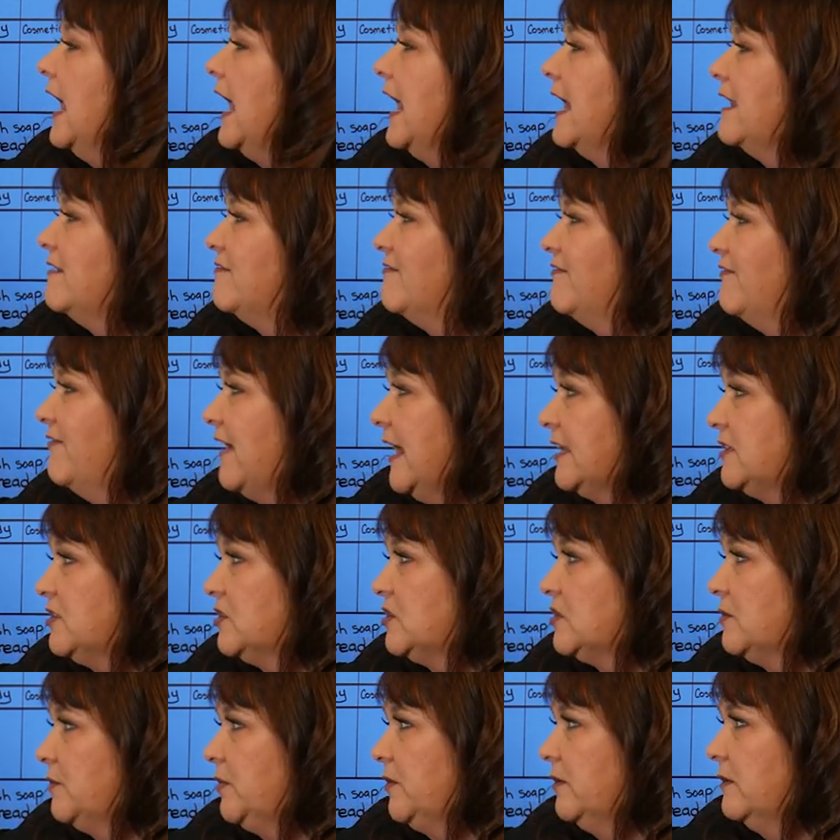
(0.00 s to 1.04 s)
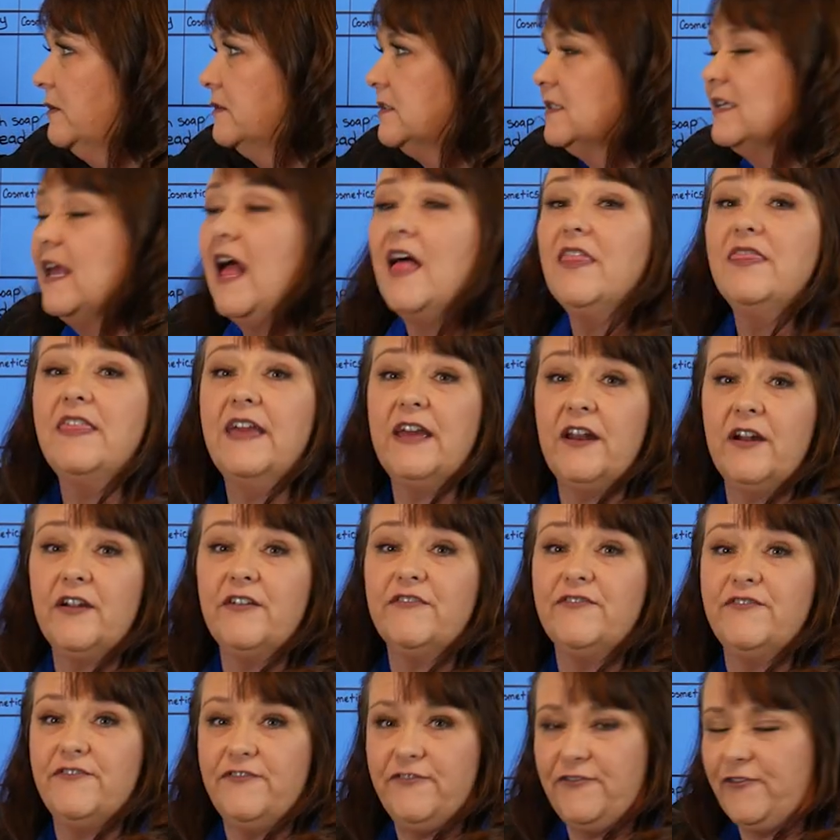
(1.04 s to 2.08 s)
and vegetables that are
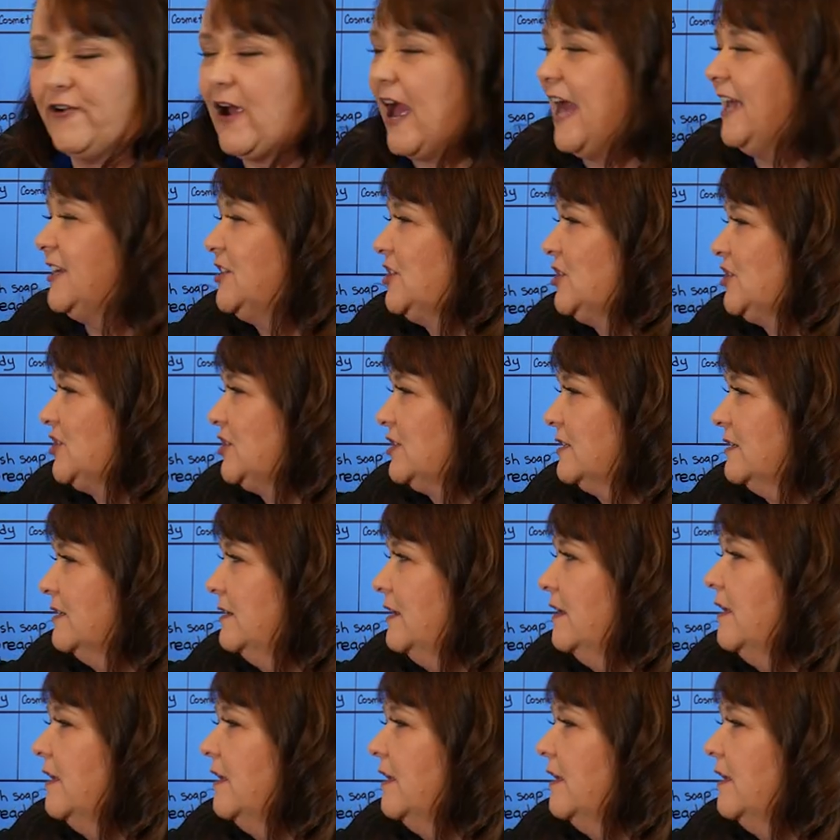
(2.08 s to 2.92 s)
fresh.